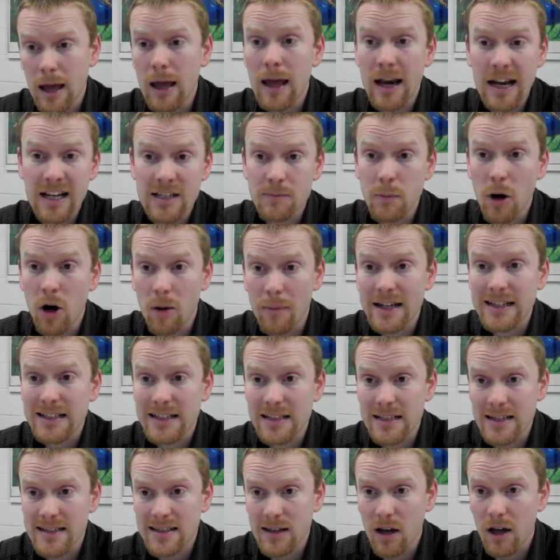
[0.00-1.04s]
experimental
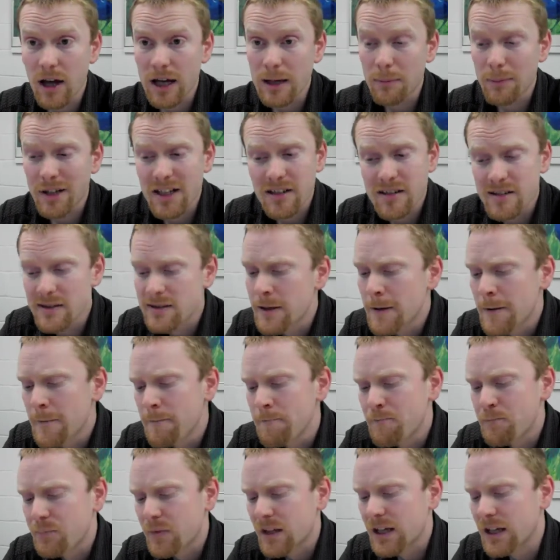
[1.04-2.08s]
design, because
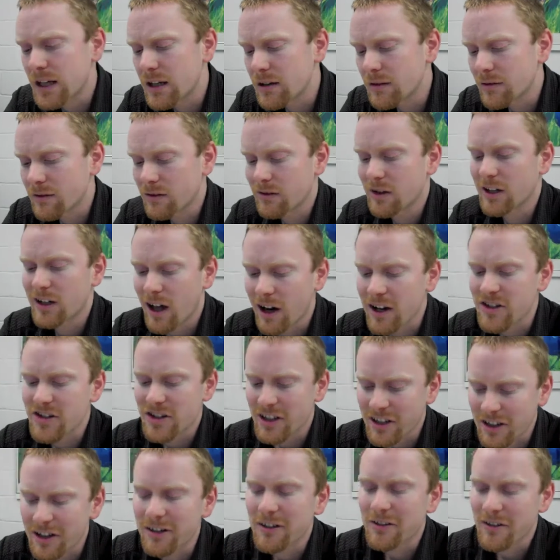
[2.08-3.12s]
in ecology
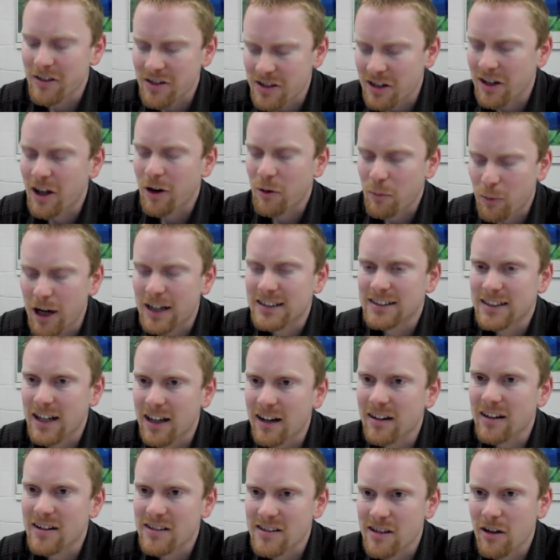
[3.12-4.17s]
there's a lot of
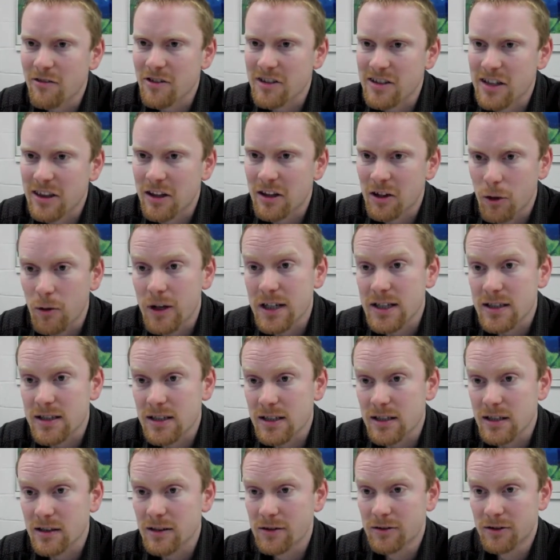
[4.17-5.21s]
practicalities obviously that go
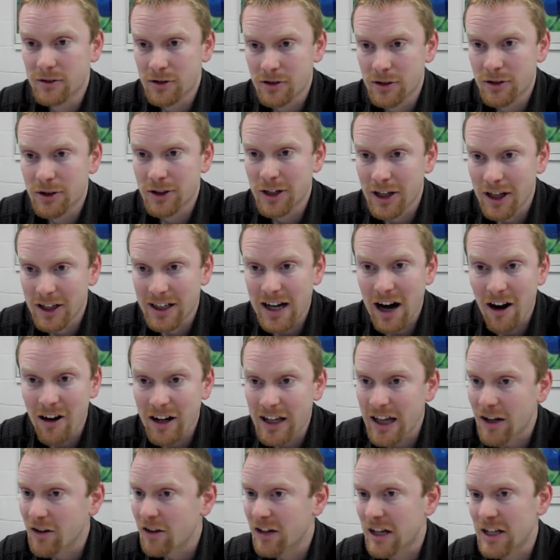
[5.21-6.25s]
into
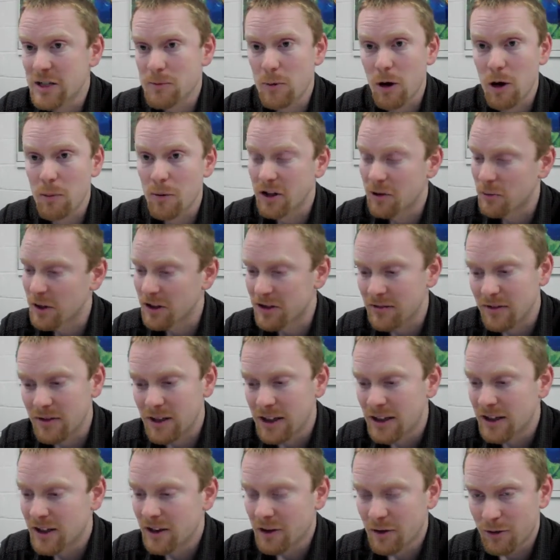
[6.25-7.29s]
carrying out an experiment. I mean,
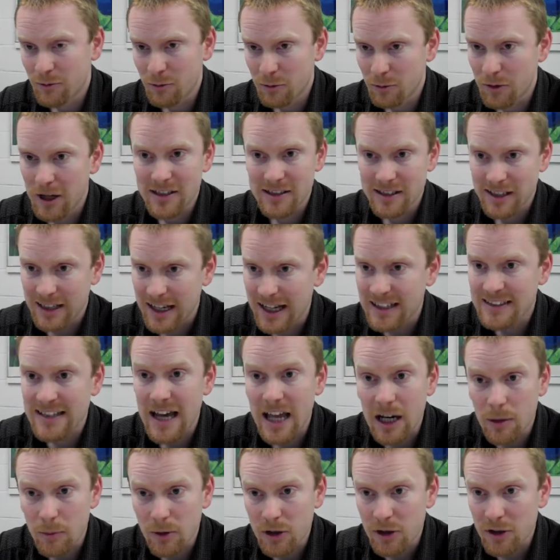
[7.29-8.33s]
we had to collect
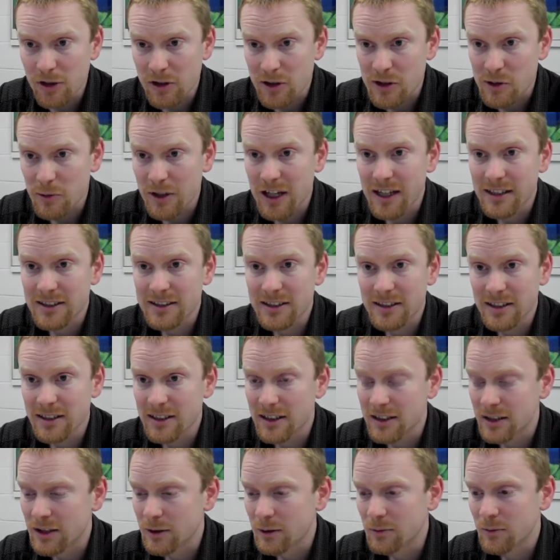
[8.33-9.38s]
animals, we had
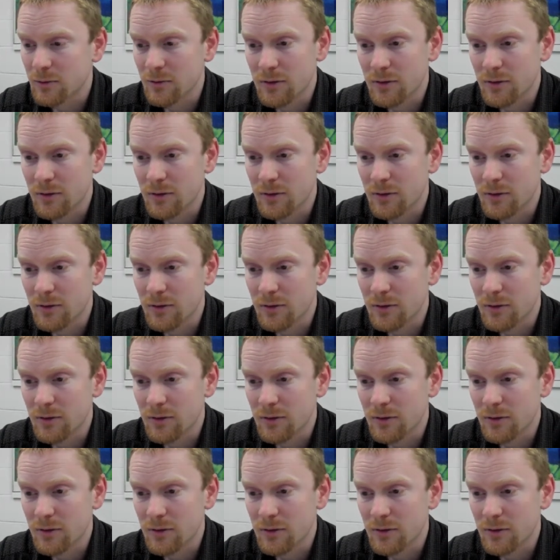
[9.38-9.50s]
to